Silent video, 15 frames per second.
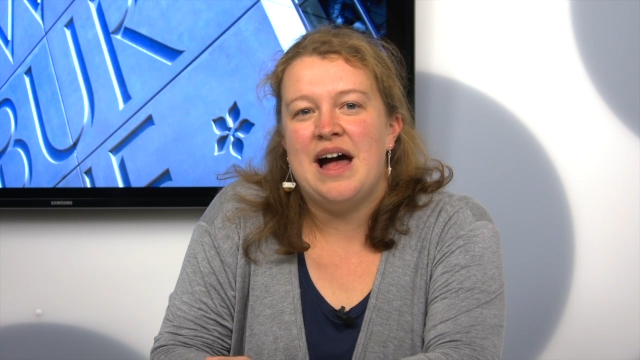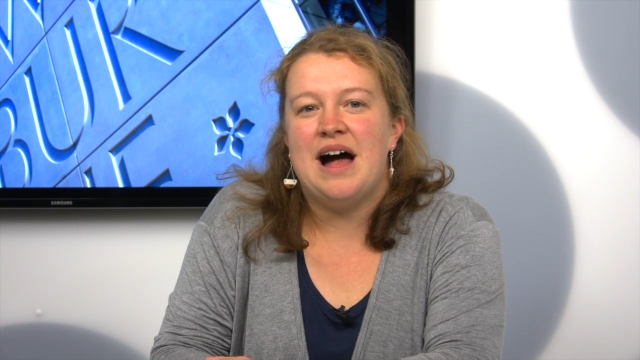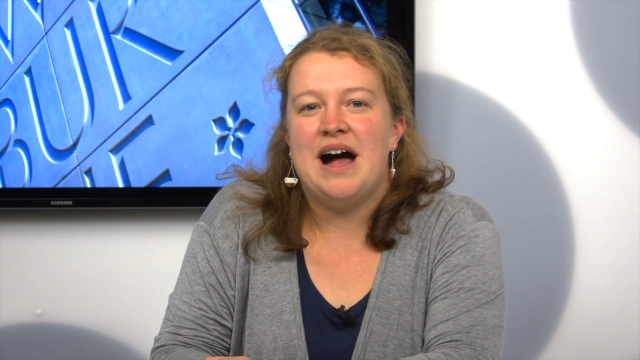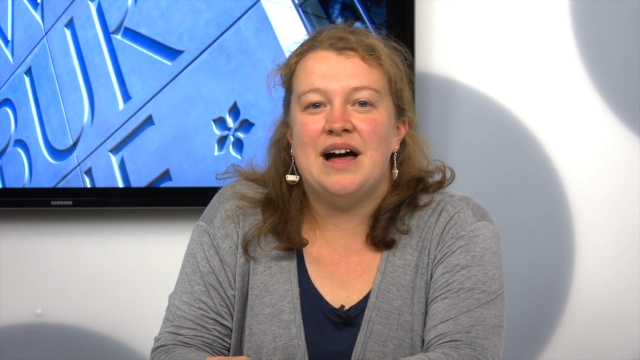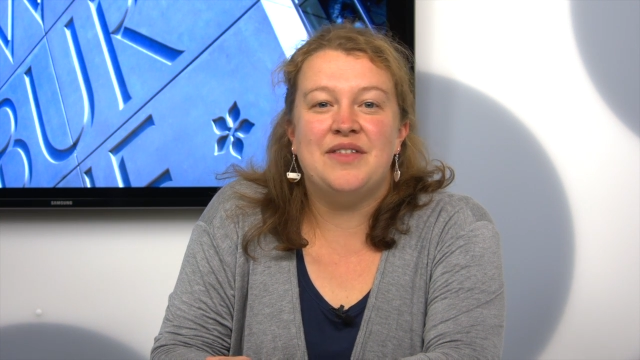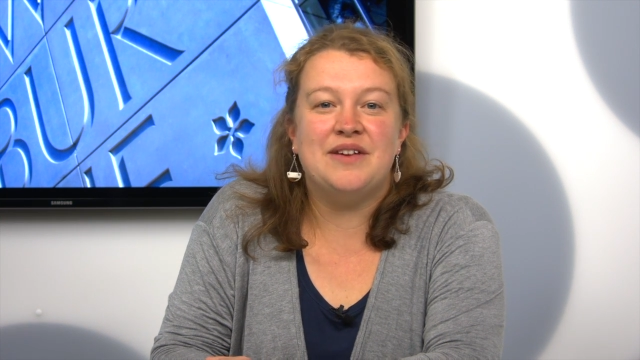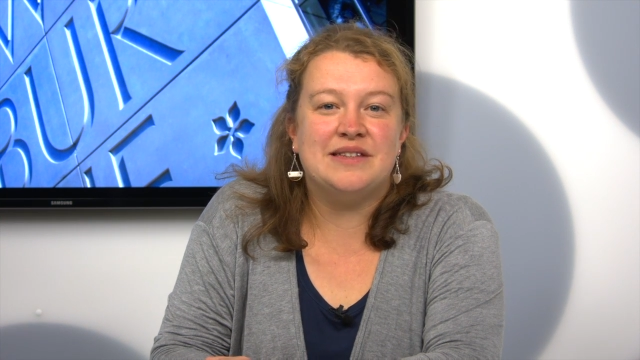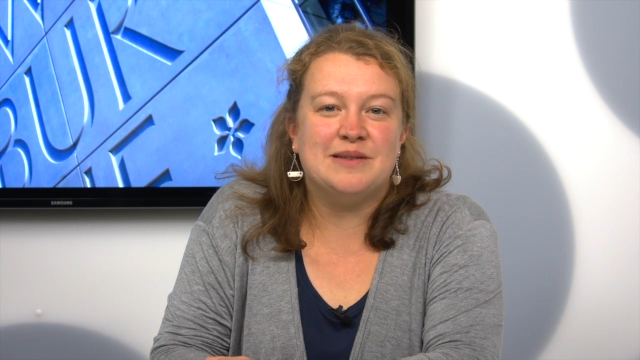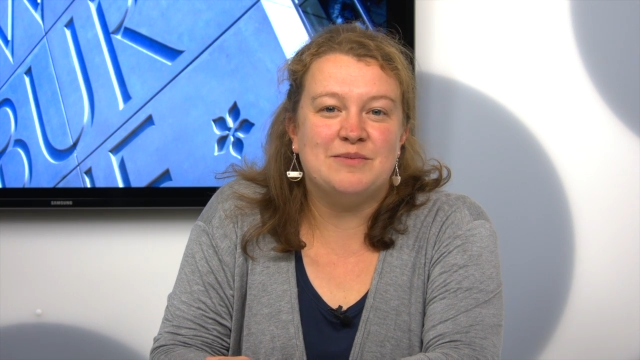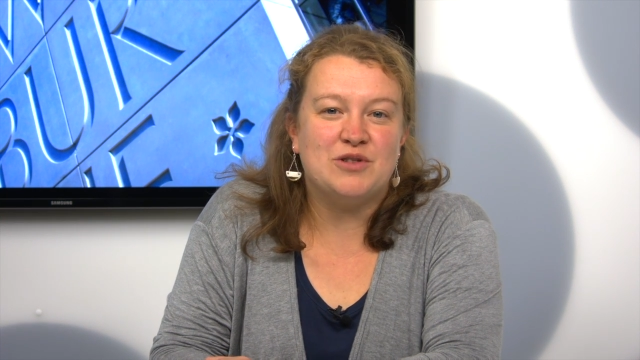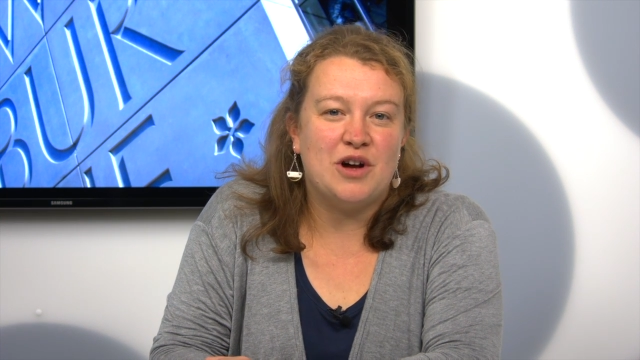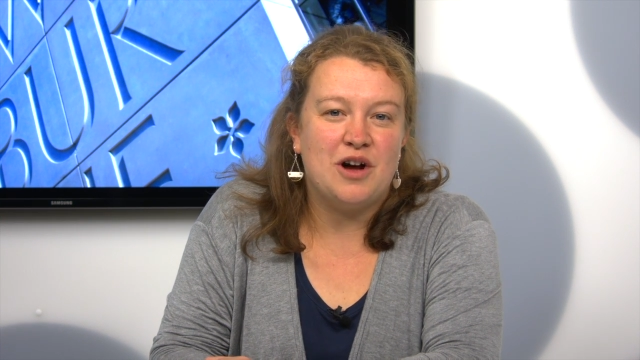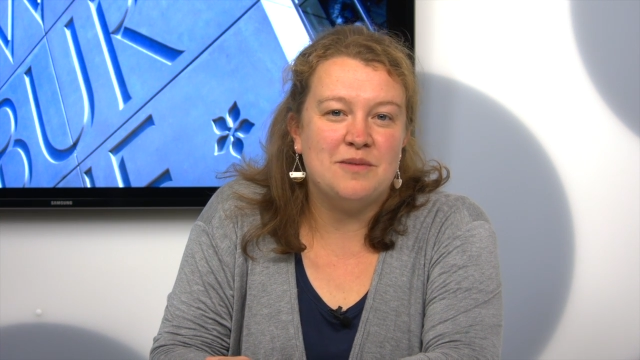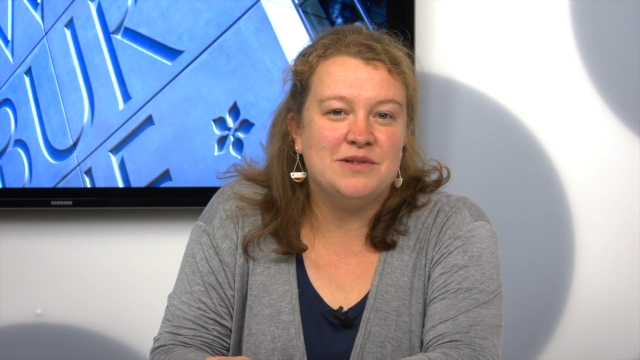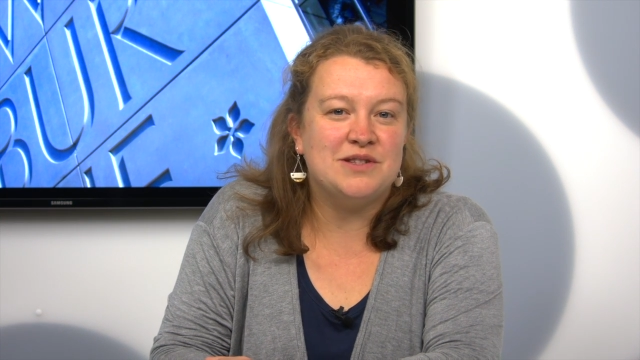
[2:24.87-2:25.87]
Are there some
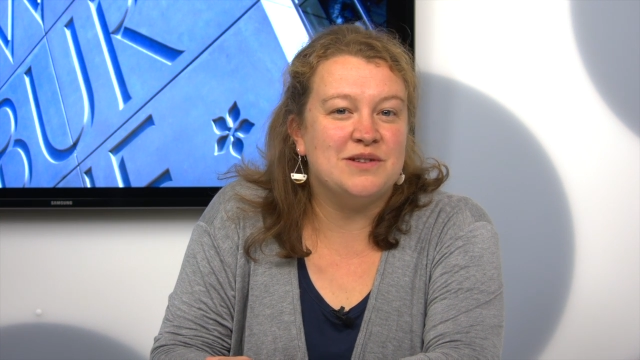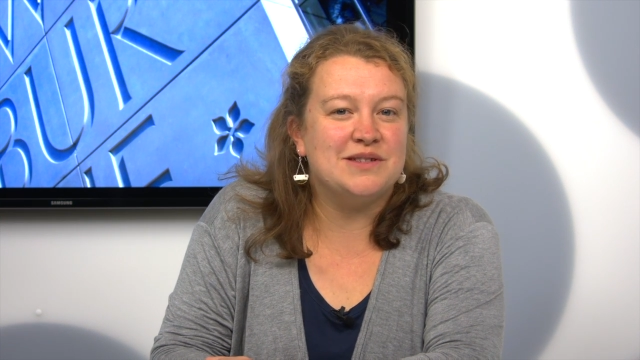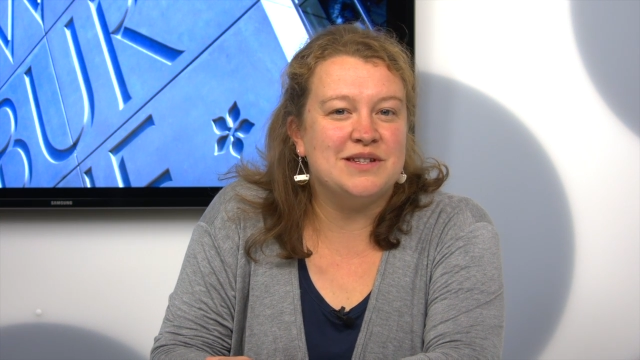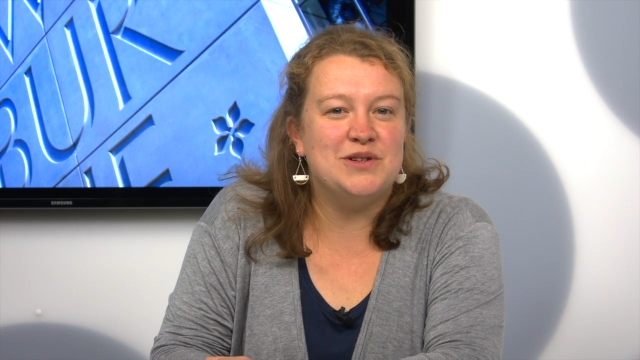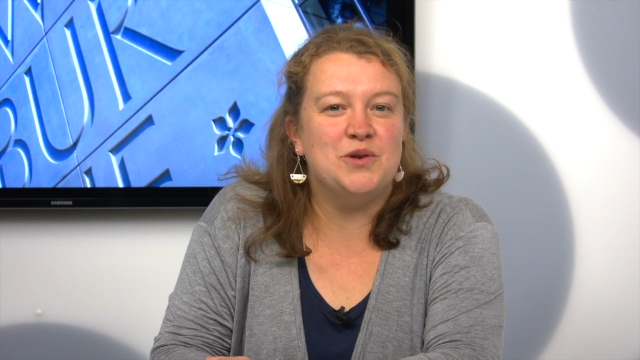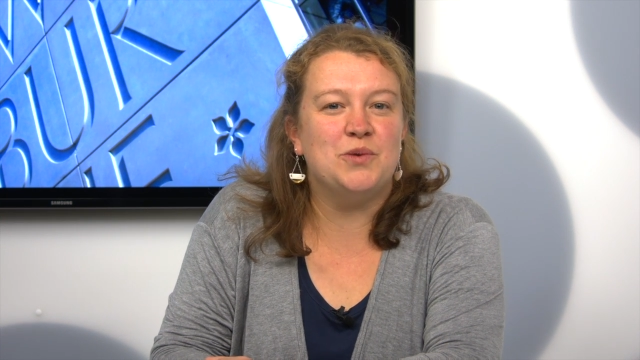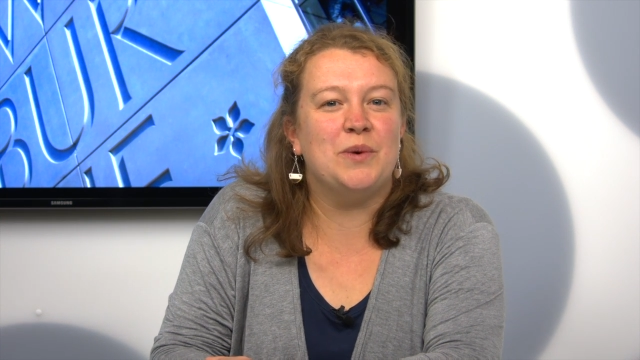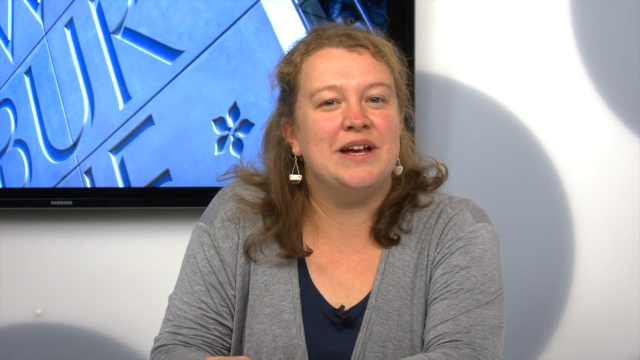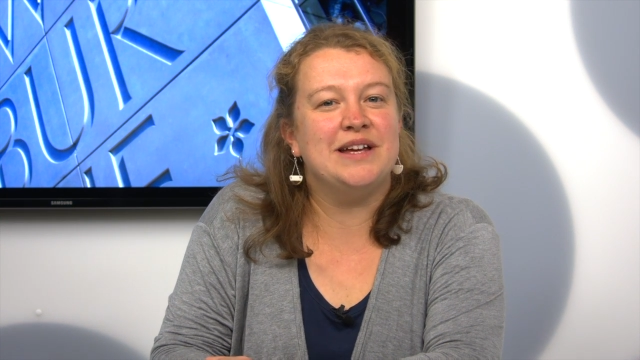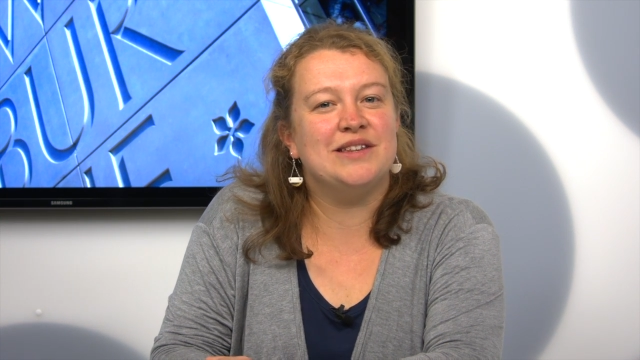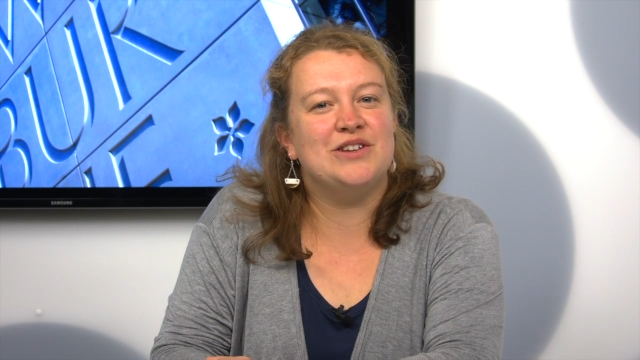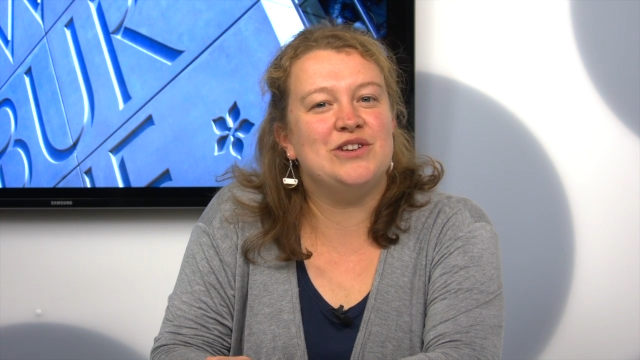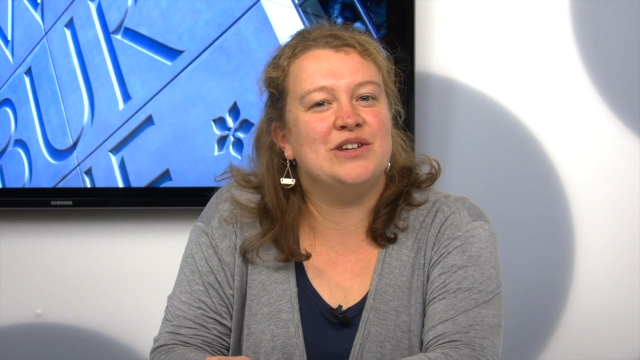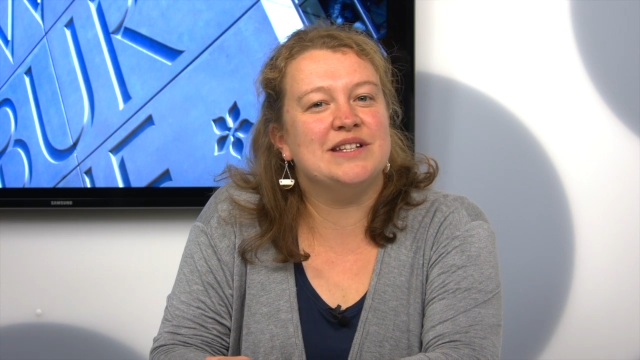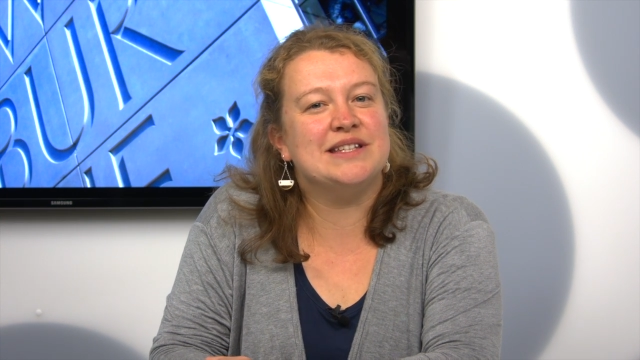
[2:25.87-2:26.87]
time slots in your week
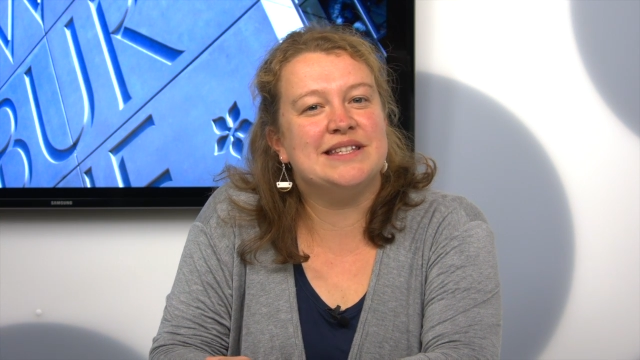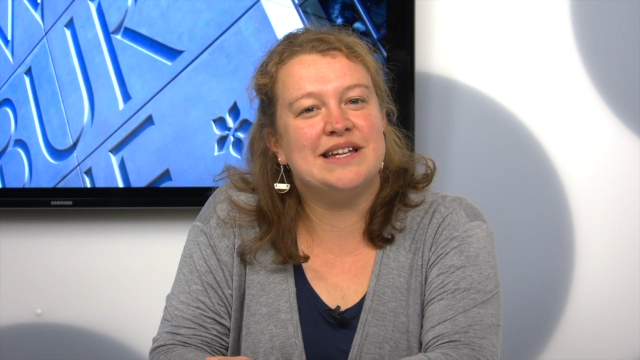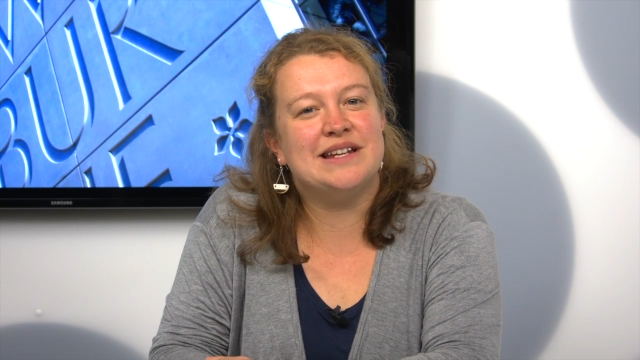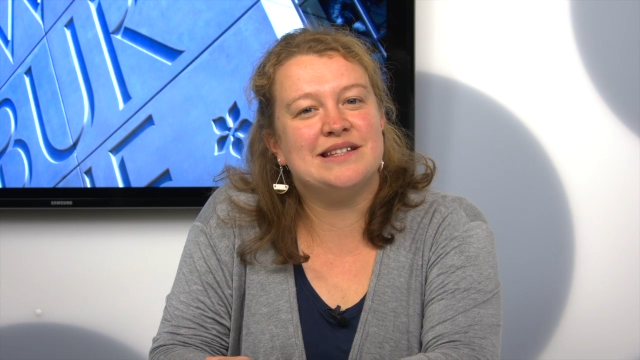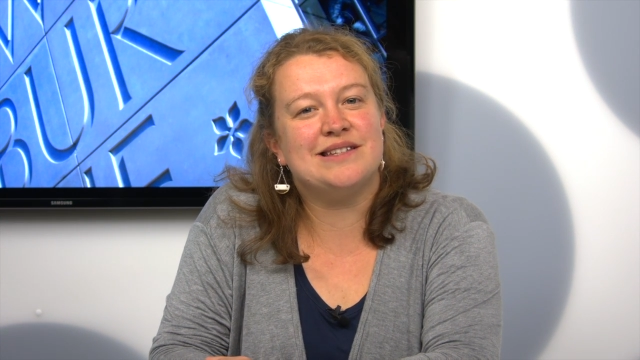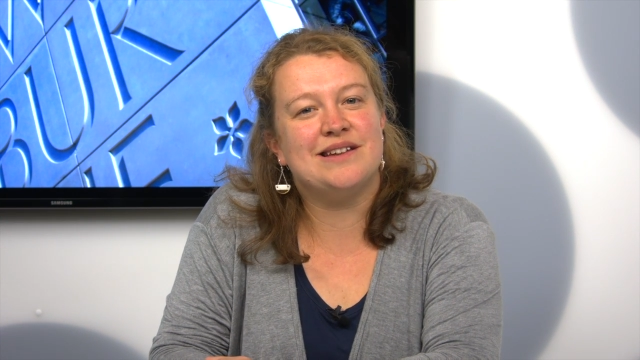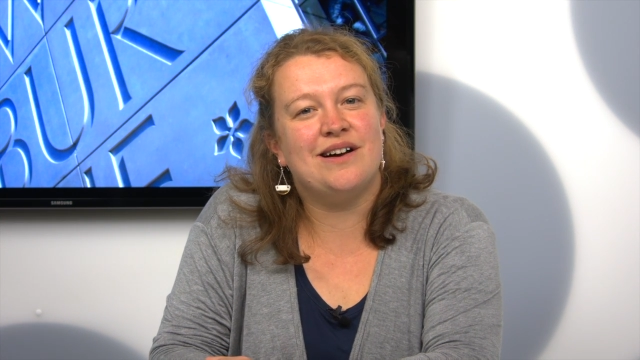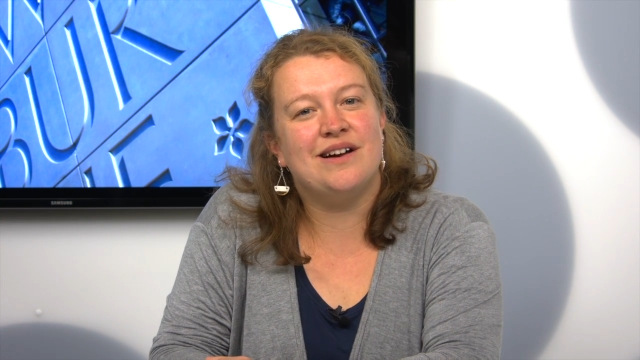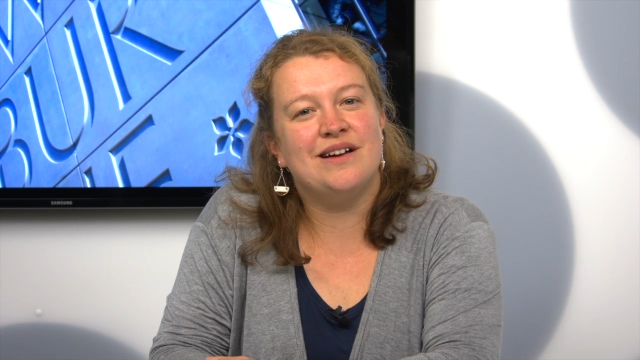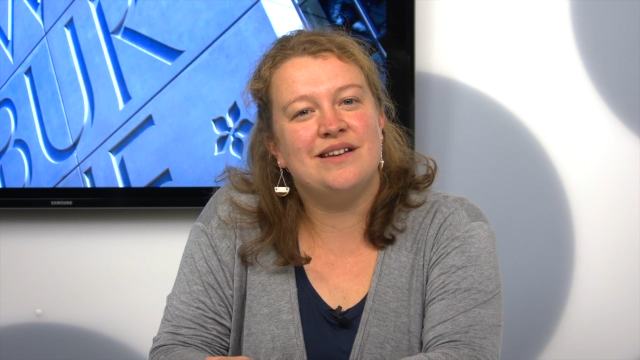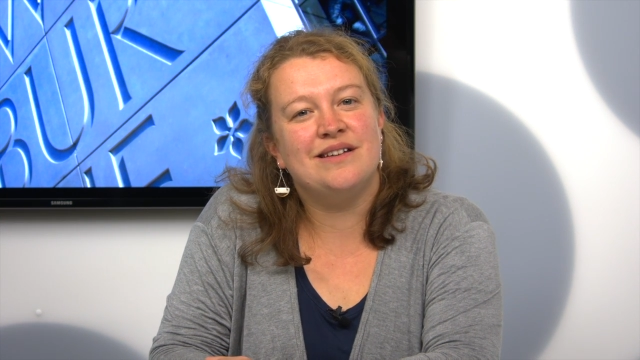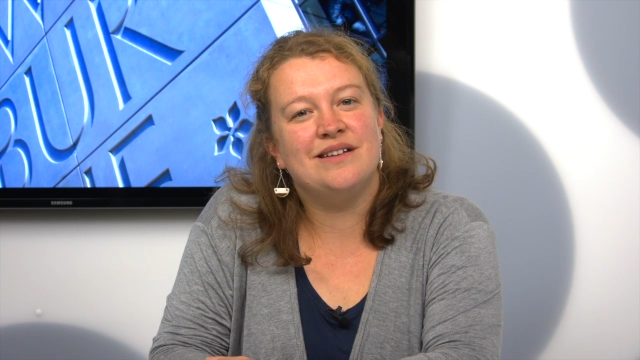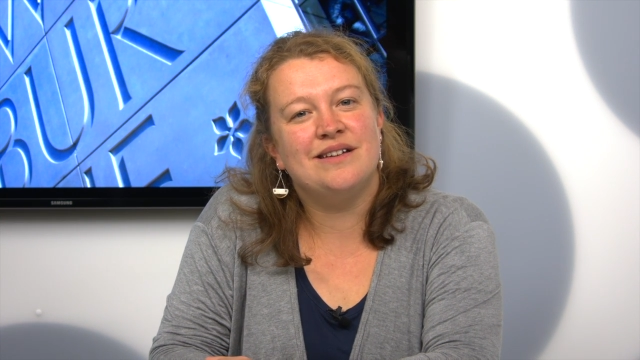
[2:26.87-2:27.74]
that you can set aside?